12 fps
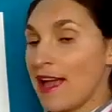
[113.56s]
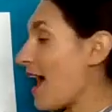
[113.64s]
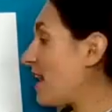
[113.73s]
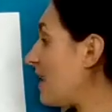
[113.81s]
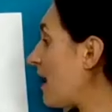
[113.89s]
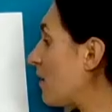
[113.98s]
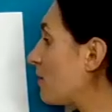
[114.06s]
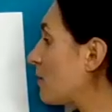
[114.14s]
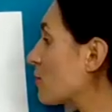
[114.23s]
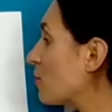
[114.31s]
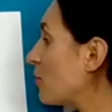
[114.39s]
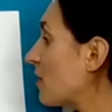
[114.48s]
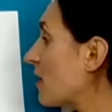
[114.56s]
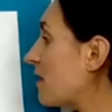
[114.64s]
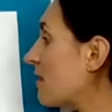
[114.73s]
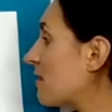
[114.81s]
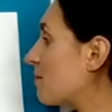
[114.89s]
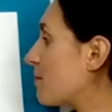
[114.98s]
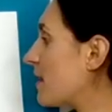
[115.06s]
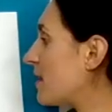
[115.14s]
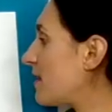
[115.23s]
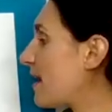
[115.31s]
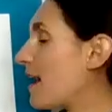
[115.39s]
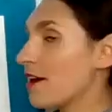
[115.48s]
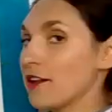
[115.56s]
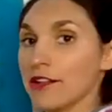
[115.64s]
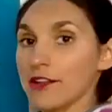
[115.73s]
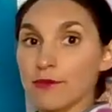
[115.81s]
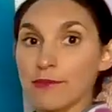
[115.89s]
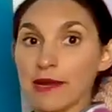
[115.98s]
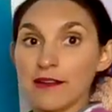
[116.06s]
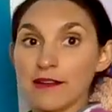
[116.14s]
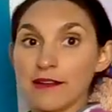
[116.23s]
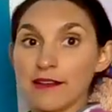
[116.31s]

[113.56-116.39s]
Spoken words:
And now I want you to kind of spread it out a little bit.